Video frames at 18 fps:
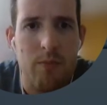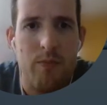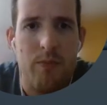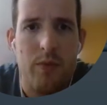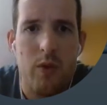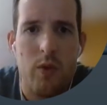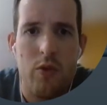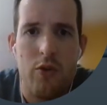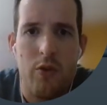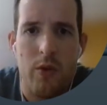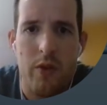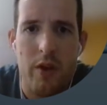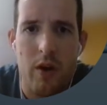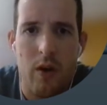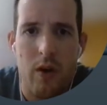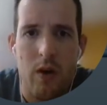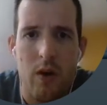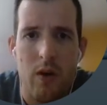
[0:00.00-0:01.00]
to ensure that
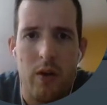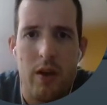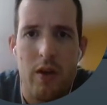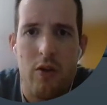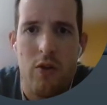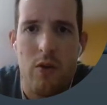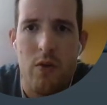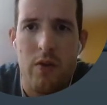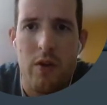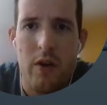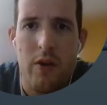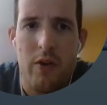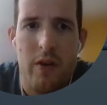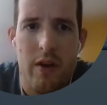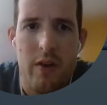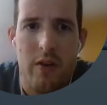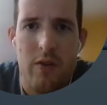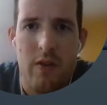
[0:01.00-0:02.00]
all issues are
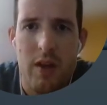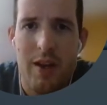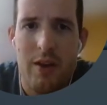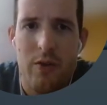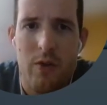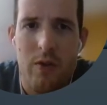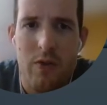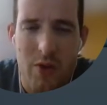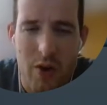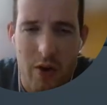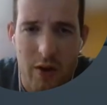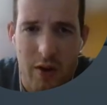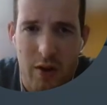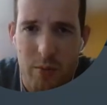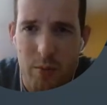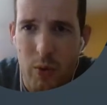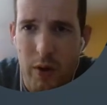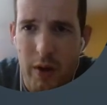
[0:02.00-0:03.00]
addressed and interests are
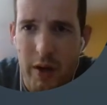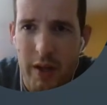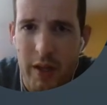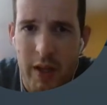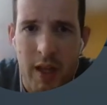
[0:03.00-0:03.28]
explored.